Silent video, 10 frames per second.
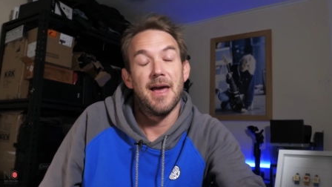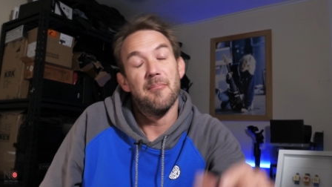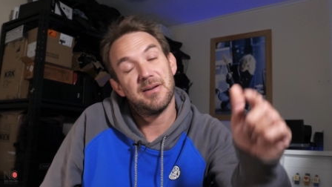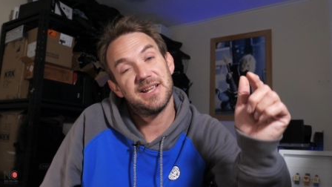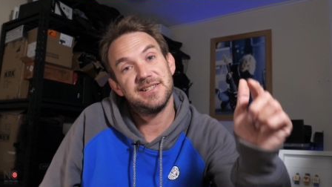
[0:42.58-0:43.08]

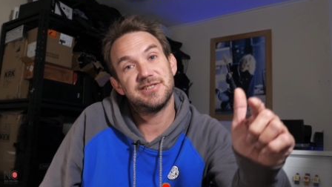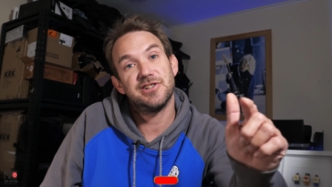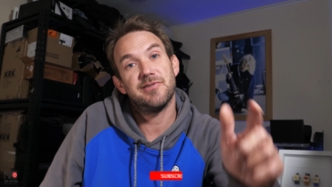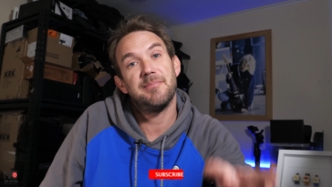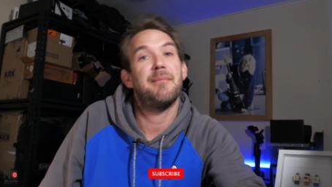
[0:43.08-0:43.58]
And please
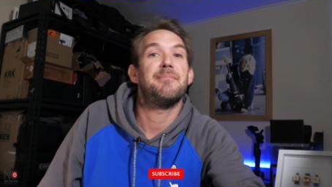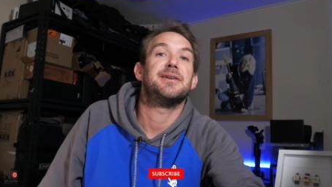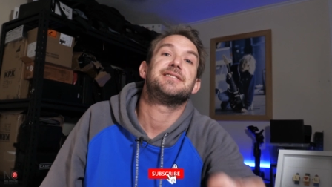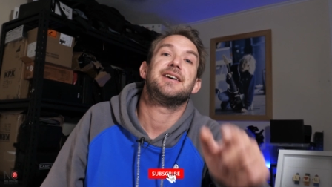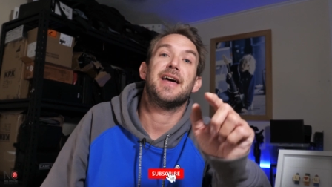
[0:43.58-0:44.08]
do
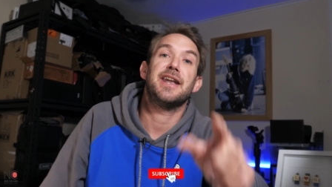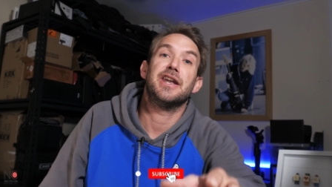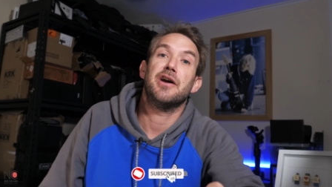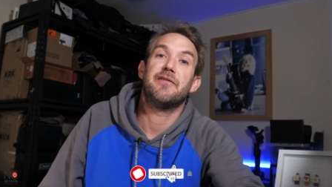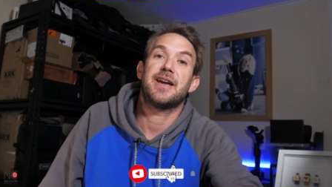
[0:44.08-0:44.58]
remember to hit that
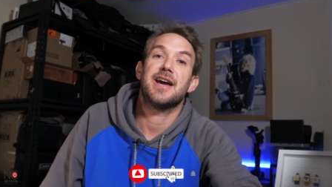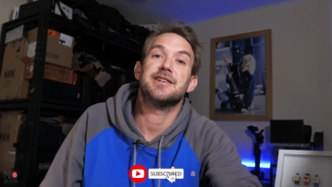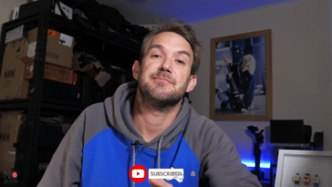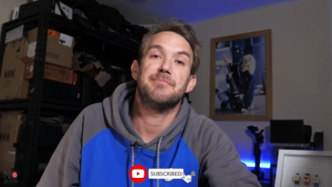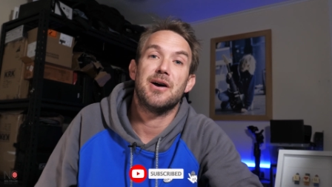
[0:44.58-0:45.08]

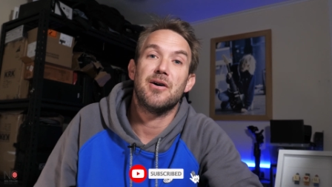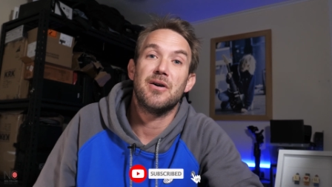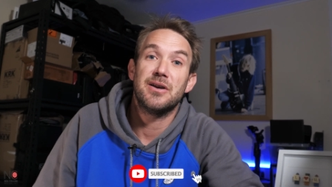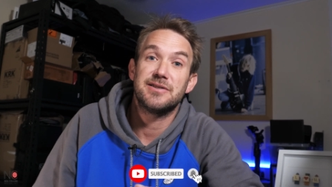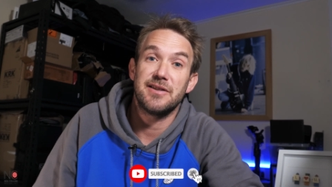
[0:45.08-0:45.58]
notification
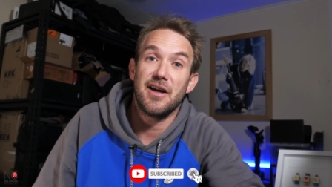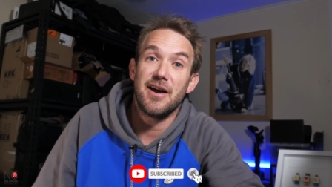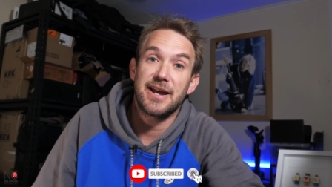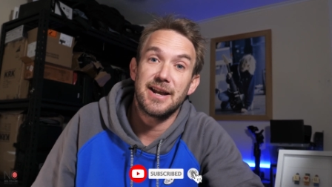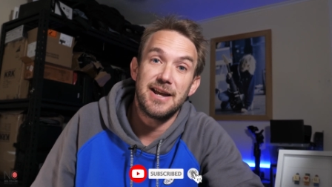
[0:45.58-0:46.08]
bell so that
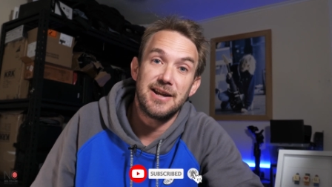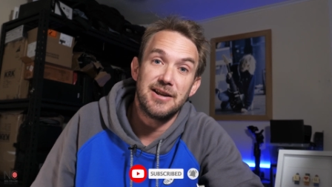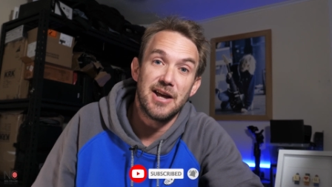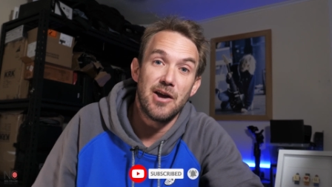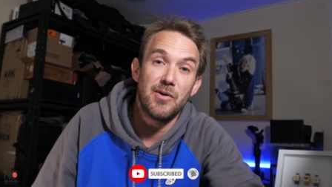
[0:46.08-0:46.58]
I can let
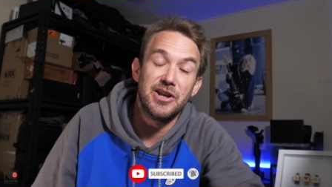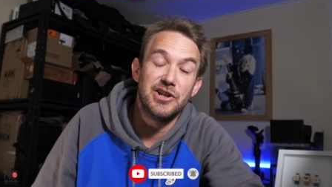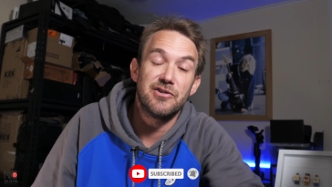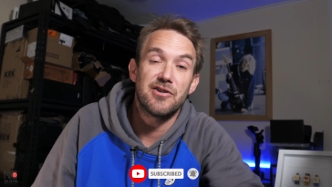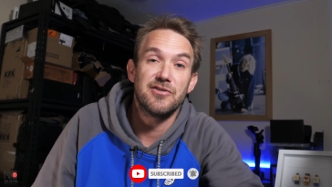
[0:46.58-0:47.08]
you know when
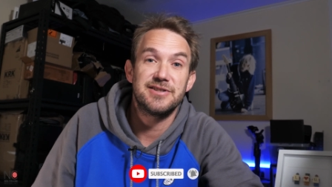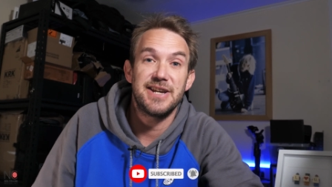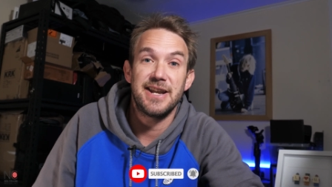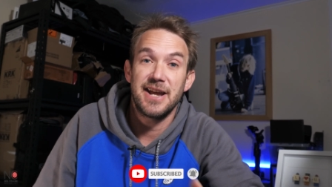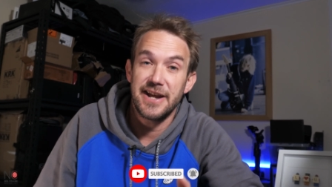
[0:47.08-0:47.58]
new
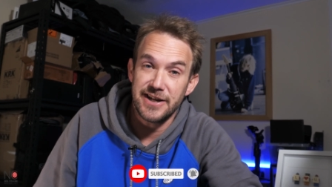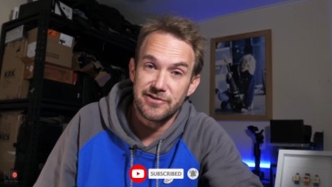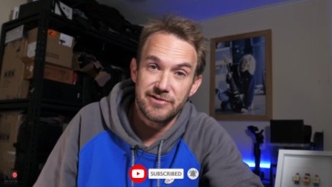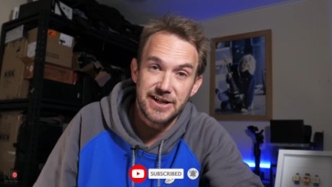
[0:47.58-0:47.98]
content is